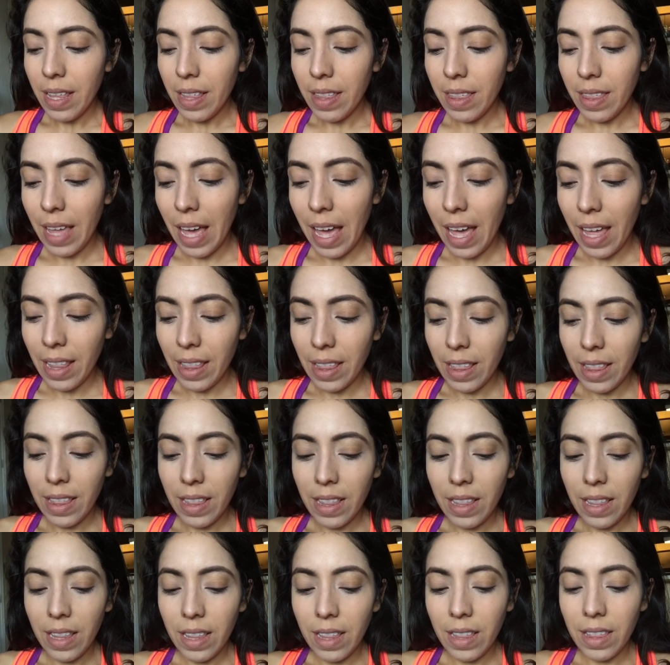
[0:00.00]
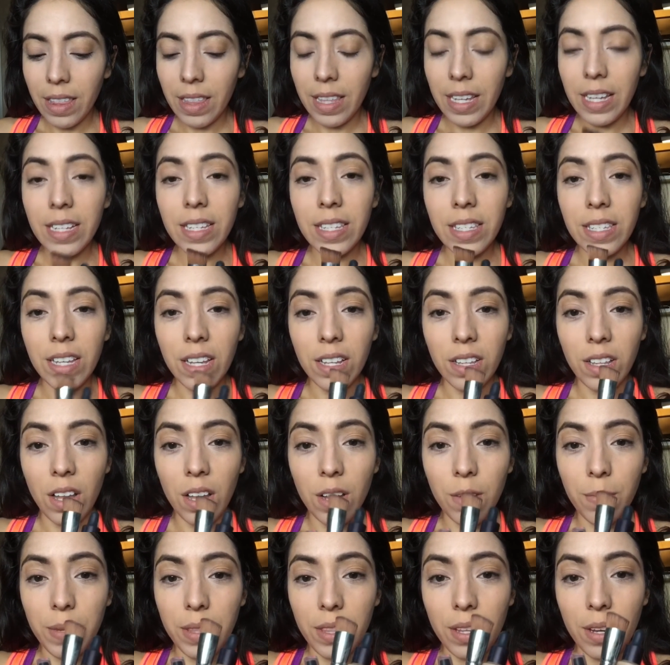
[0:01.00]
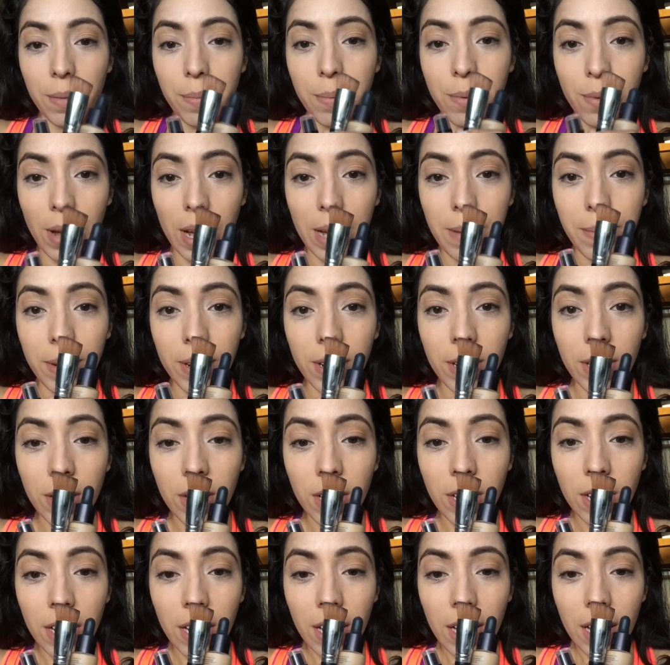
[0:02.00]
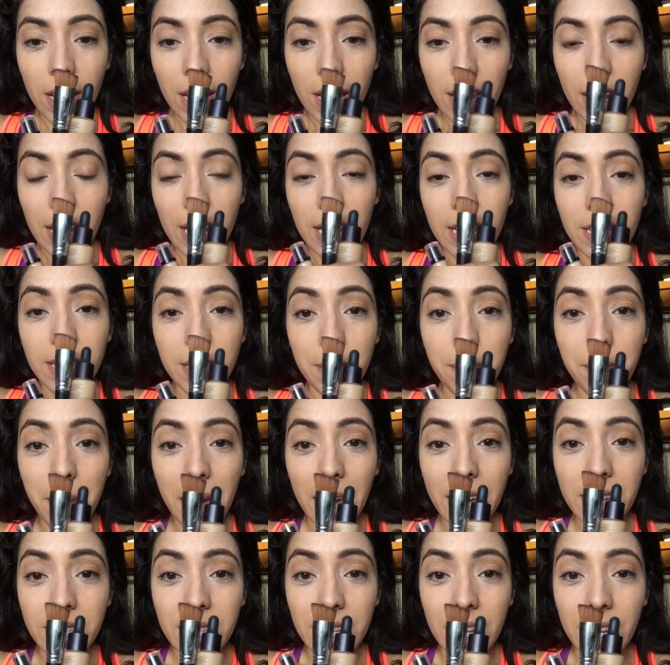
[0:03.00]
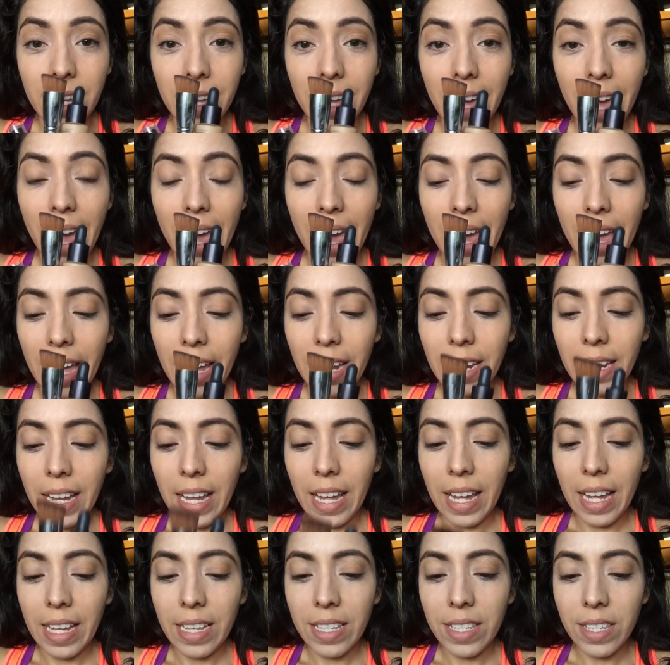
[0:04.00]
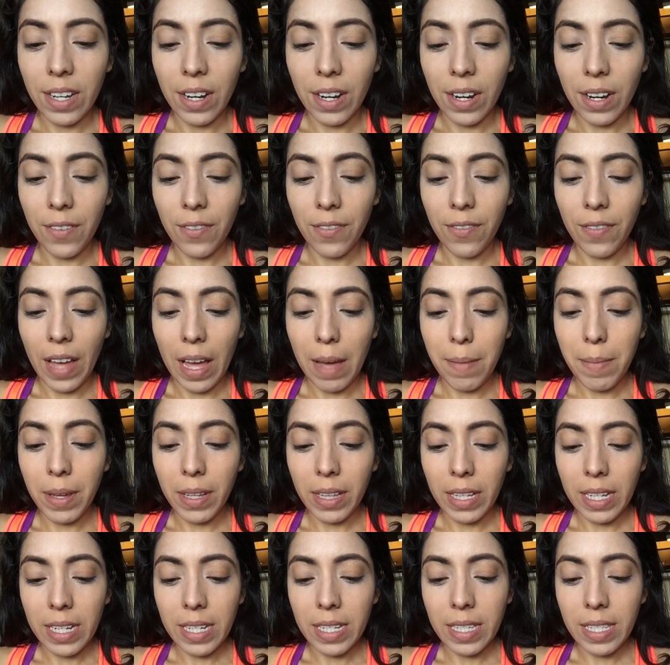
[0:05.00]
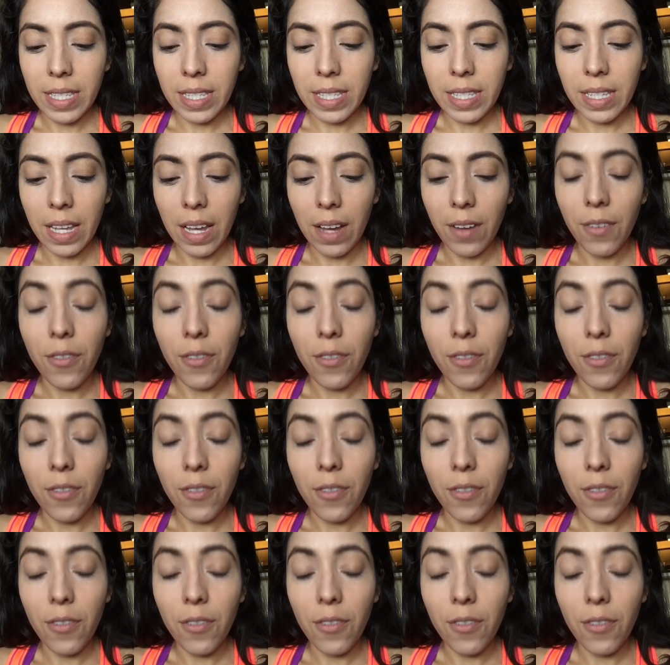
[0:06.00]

that this, along with our primer, is amazing, and it's our fabulous